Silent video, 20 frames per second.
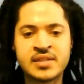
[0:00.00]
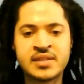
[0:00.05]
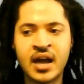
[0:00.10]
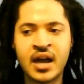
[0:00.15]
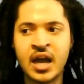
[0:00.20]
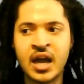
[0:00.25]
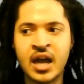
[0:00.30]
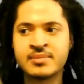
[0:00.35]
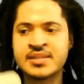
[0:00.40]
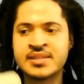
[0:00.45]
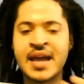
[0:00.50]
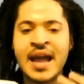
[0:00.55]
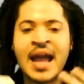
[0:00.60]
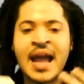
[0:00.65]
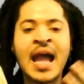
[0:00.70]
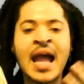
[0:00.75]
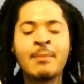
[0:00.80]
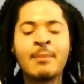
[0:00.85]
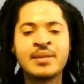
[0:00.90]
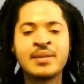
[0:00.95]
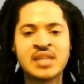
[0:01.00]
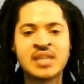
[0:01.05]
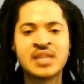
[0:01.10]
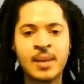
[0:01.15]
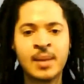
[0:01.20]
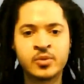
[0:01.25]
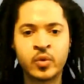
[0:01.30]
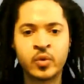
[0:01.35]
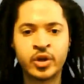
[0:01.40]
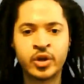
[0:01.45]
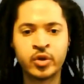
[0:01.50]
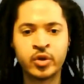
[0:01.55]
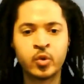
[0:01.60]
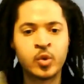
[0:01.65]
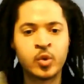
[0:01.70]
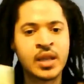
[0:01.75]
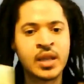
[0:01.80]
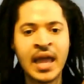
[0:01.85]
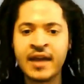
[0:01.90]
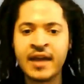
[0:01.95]
times, the happy times where you
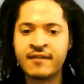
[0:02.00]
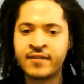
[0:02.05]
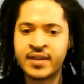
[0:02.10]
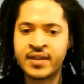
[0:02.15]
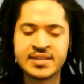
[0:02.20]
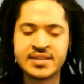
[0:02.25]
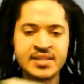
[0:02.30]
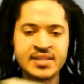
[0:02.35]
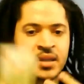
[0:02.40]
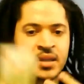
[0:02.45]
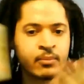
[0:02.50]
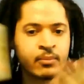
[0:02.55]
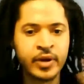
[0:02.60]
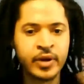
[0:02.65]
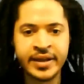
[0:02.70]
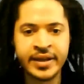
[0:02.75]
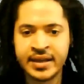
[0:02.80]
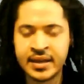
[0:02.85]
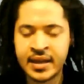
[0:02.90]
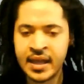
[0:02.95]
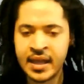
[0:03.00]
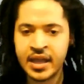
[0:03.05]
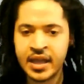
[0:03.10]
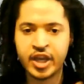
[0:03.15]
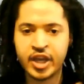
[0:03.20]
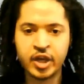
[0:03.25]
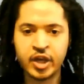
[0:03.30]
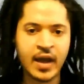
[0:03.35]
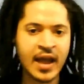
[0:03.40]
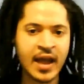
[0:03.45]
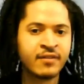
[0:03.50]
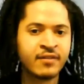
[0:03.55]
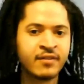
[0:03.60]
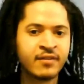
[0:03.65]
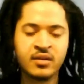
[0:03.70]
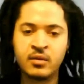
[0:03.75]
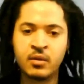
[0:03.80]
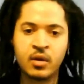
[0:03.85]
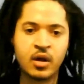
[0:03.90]
were laughing and celebrating and having a